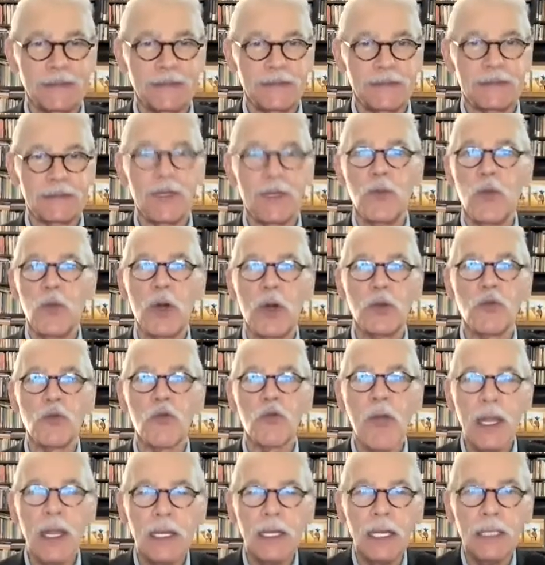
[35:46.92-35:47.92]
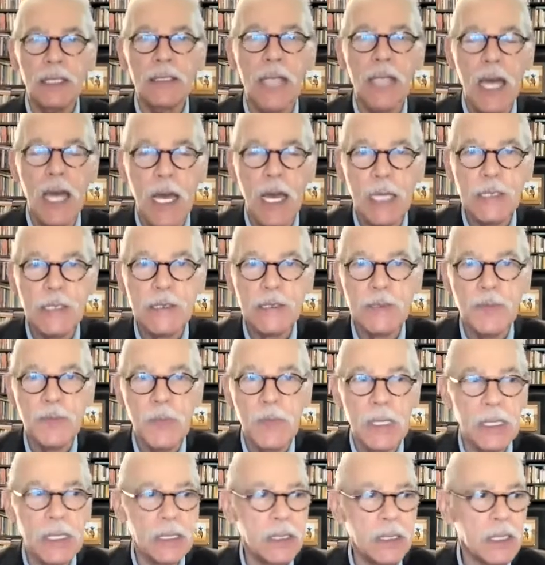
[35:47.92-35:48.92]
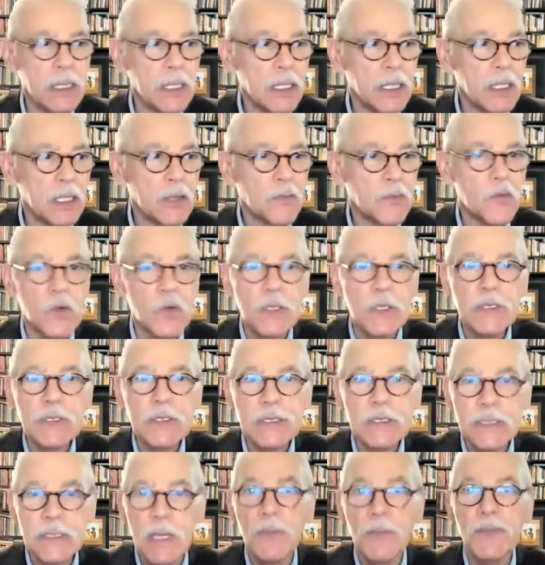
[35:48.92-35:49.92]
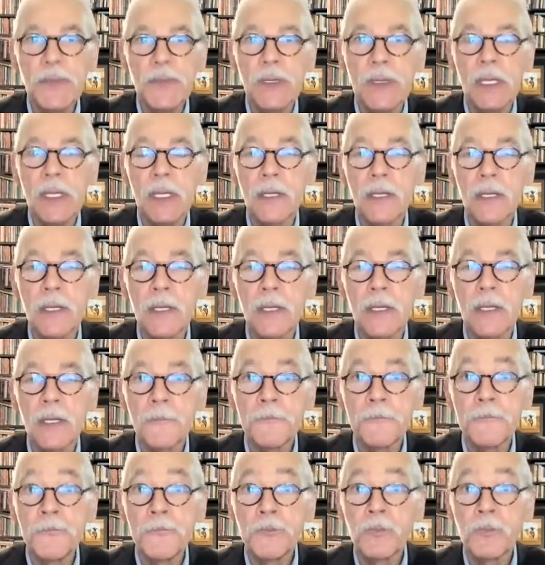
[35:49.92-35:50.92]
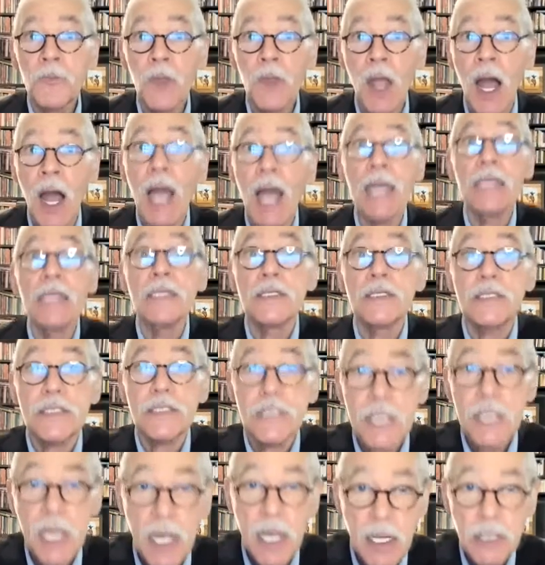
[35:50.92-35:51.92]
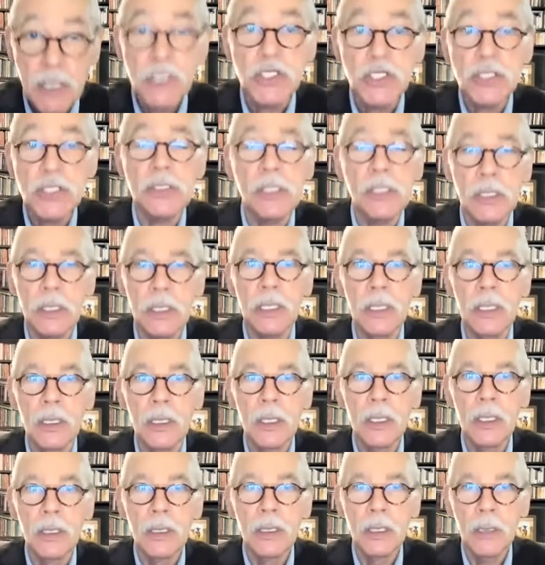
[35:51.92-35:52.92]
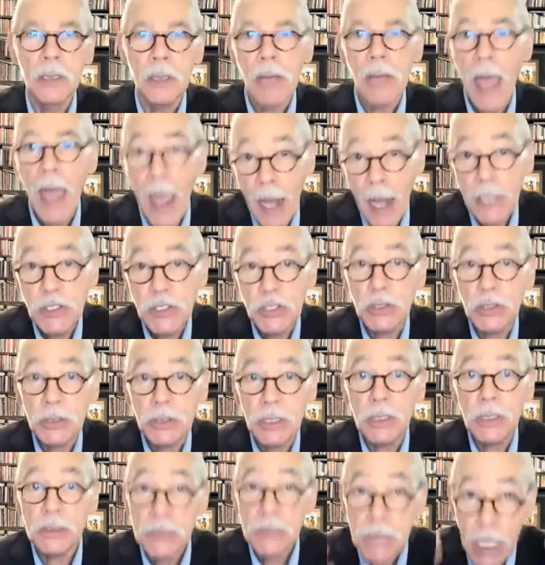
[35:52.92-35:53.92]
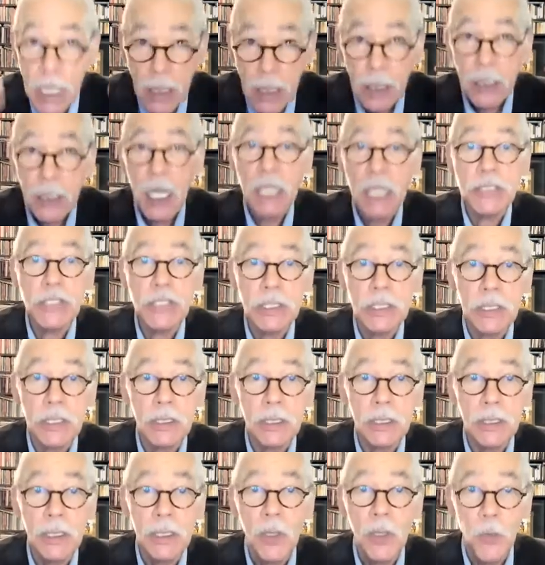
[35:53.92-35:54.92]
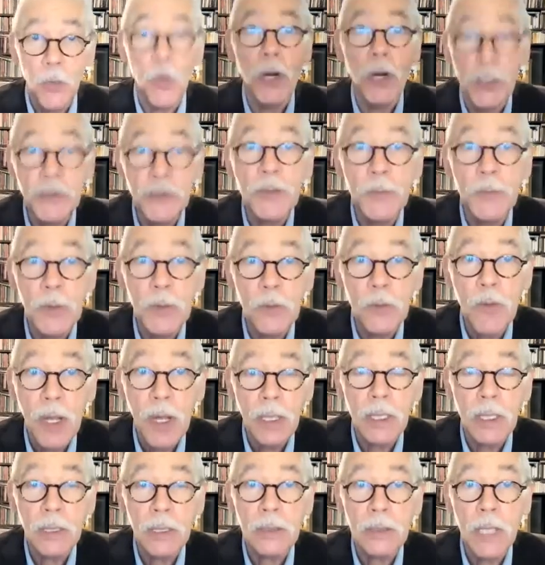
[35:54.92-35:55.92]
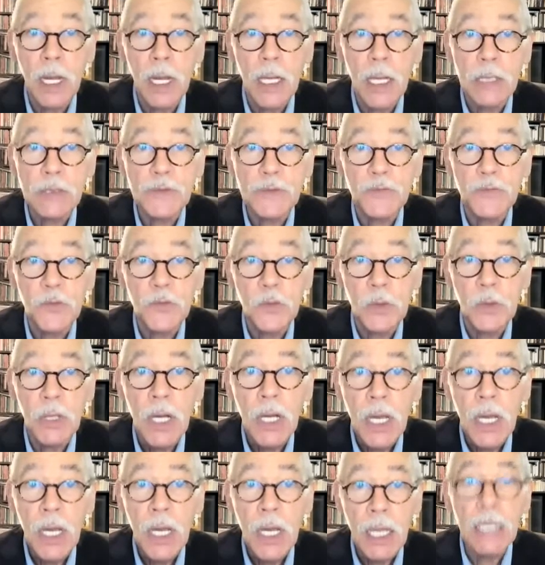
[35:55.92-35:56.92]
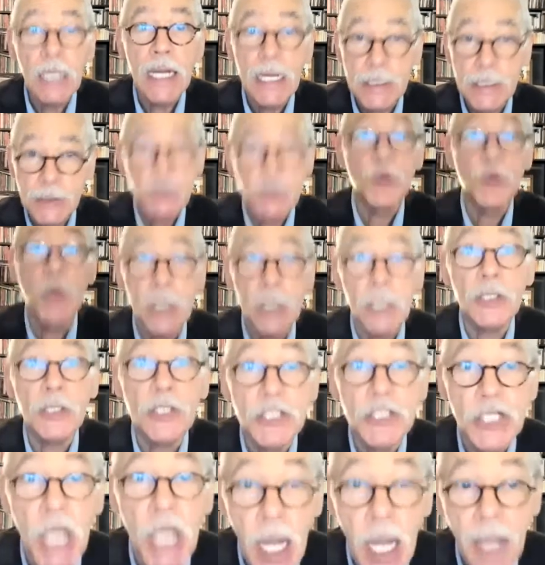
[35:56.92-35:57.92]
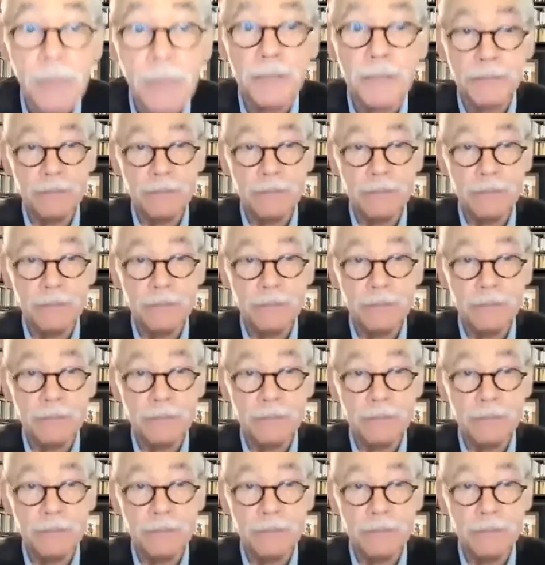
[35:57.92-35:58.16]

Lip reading: Someone recognized me for something I intentionally, actually, psychologically, wanted to be recognized for, and that is doing a good job.